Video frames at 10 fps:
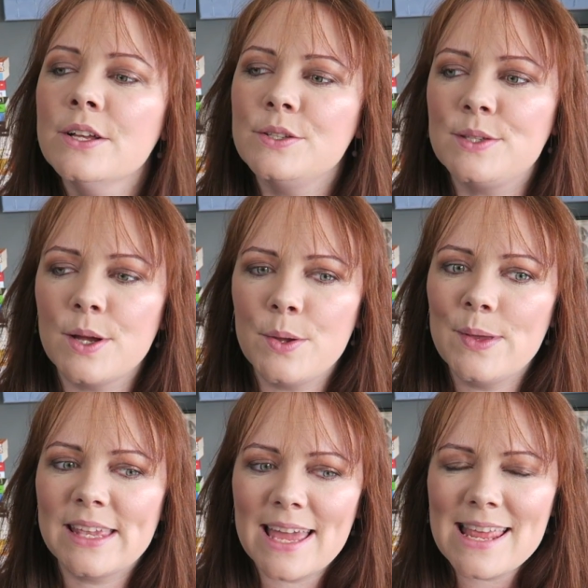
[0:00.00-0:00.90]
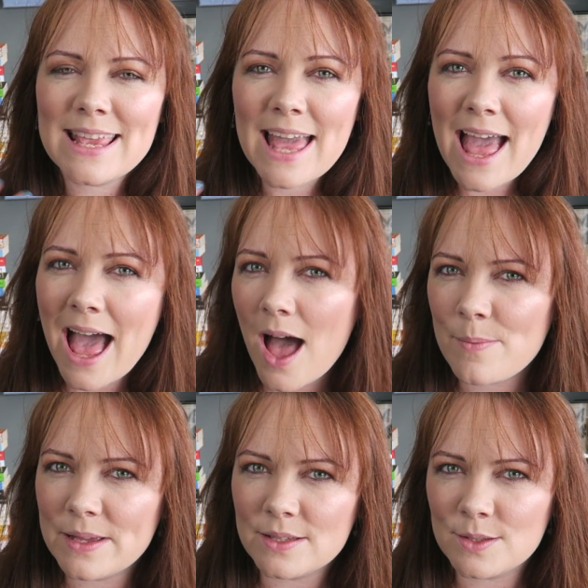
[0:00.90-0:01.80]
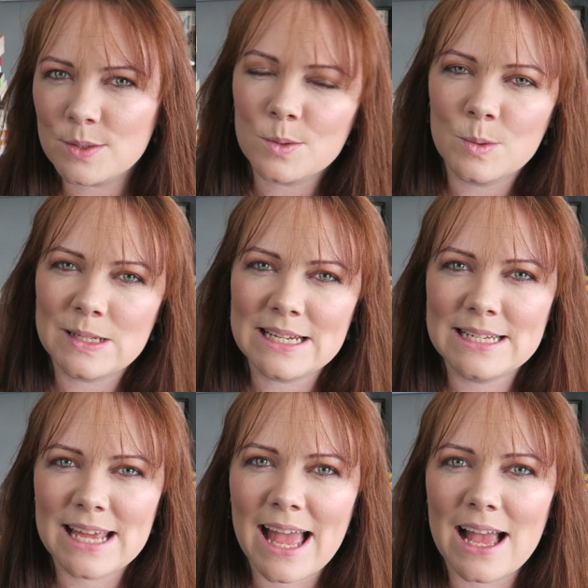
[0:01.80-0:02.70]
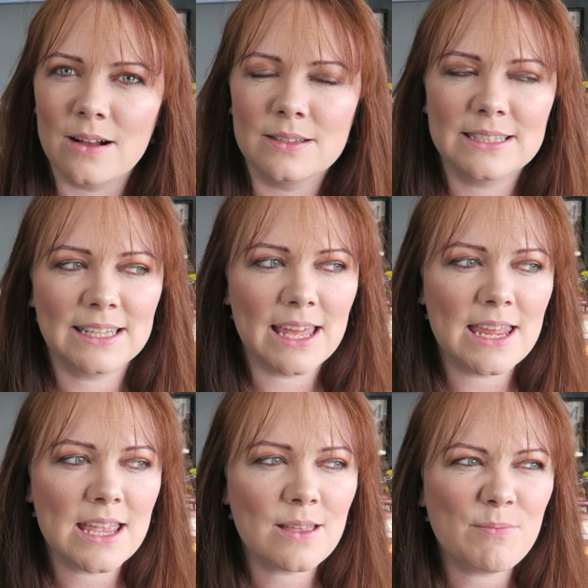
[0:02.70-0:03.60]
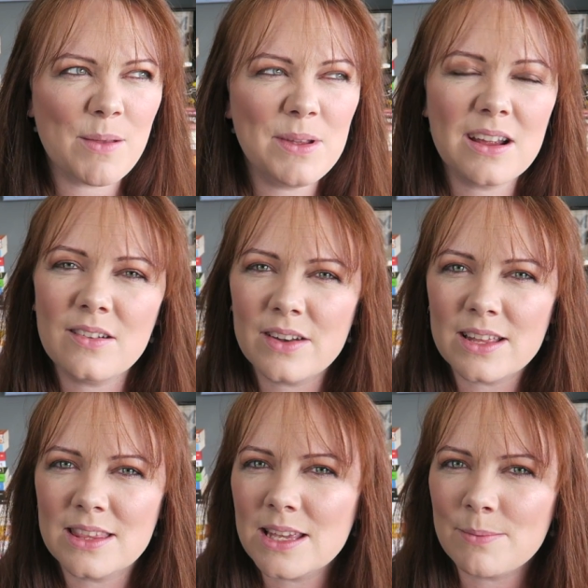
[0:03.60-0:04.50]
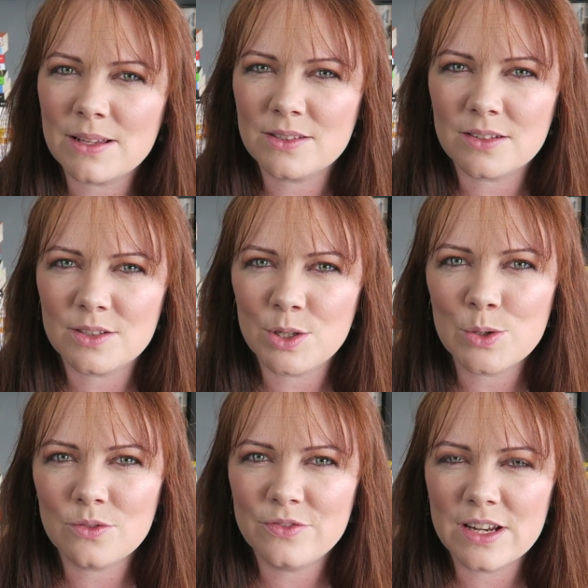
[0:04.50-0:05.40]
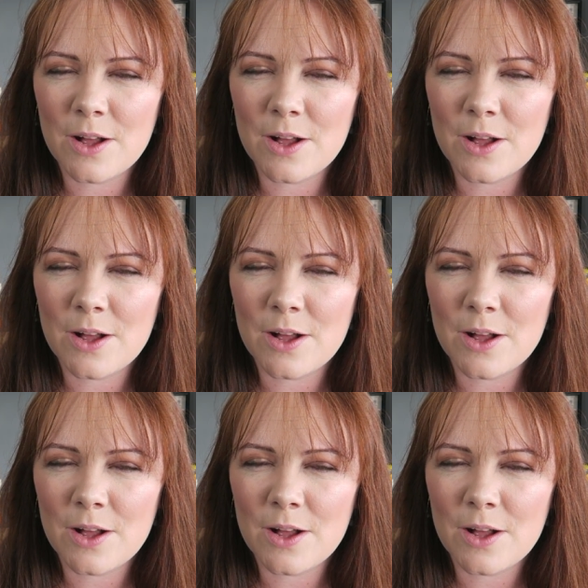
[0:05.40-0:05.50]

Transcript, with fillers: So getting habits sorted out, maybe you kind of like think about starting your